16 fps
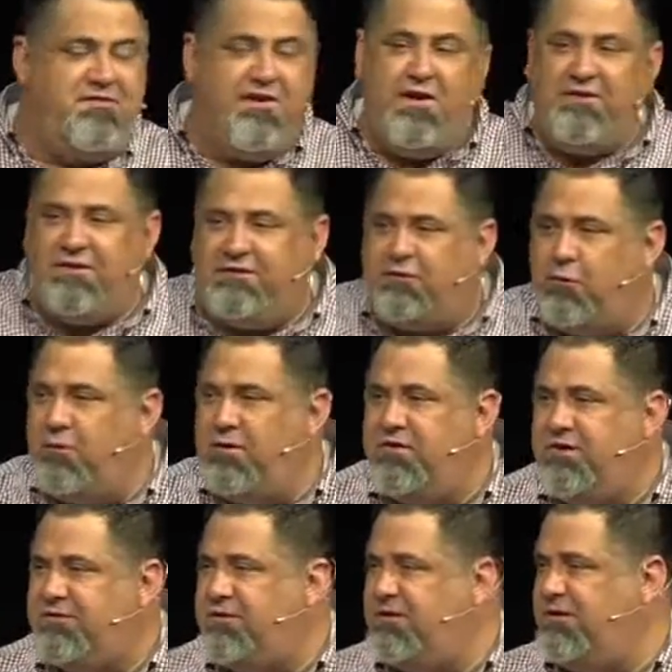Fear that
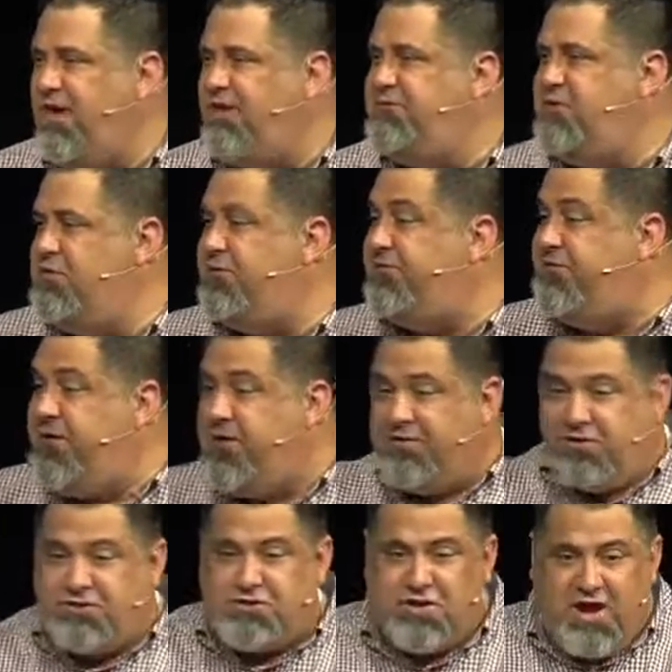someone doesn't love you.
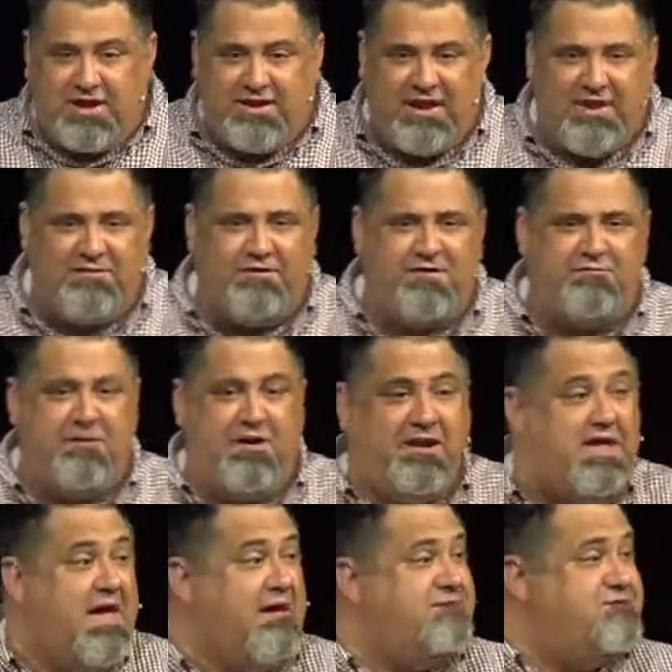Fear that you're not going to have enough
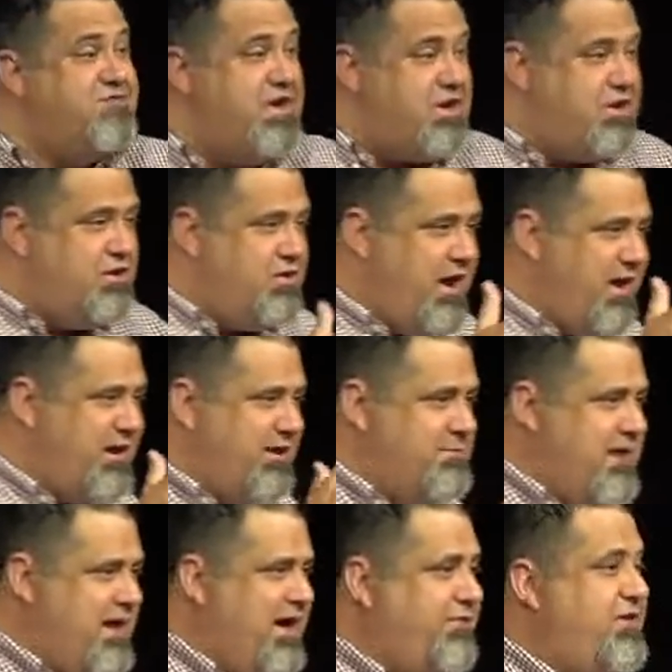money. Fear you're not going
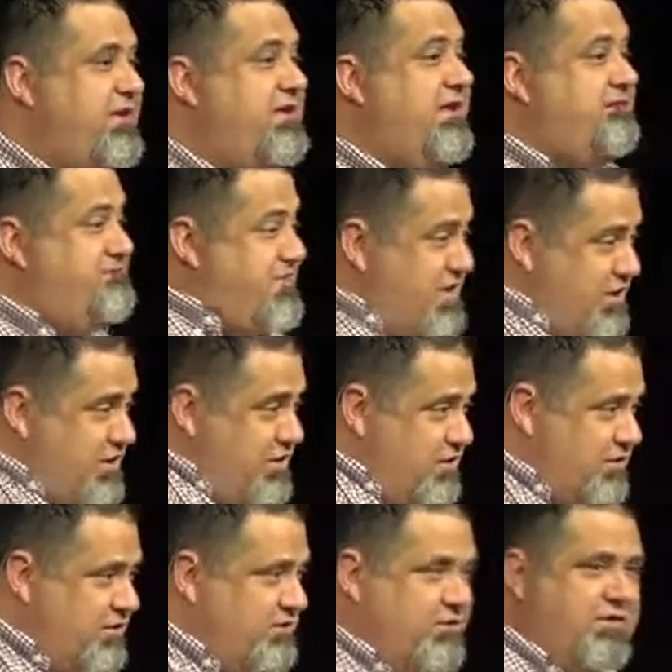to be healthy enough. Fear
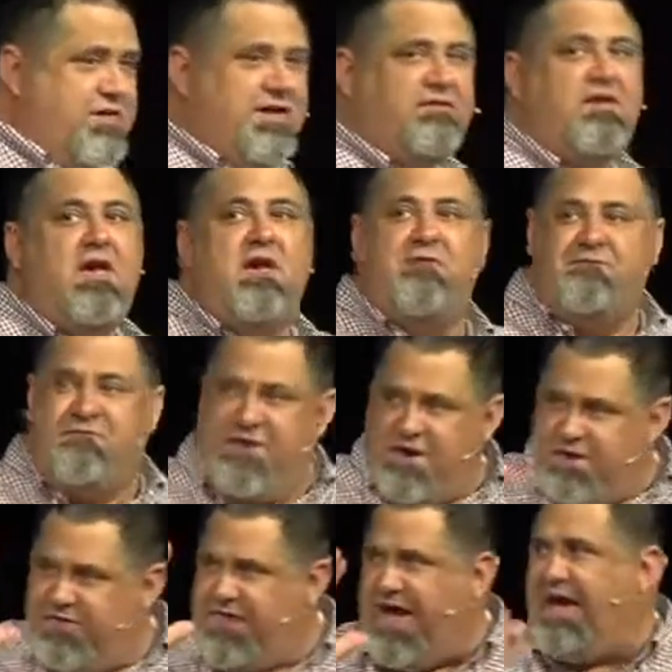you're going to do this.
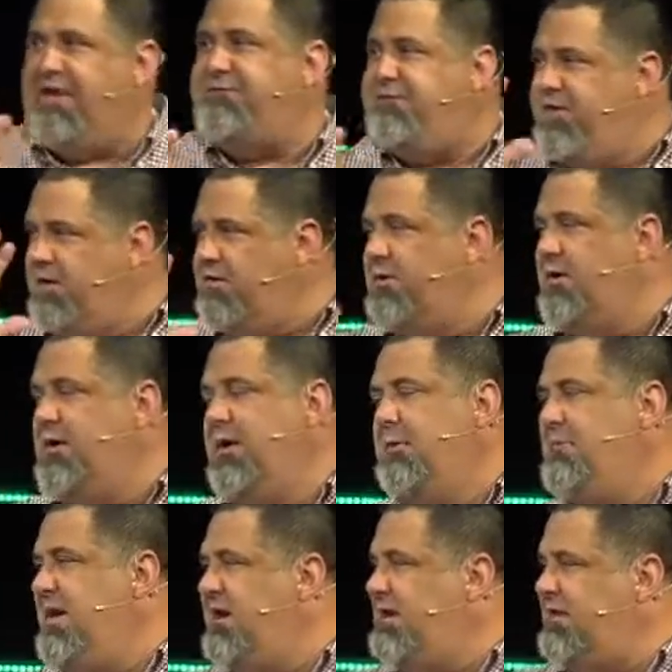Fear that. Fear.
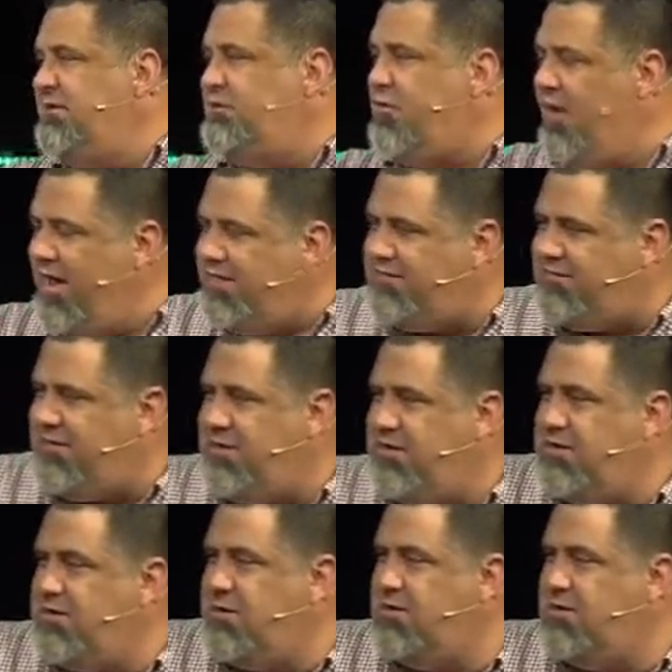Man, it's crazy.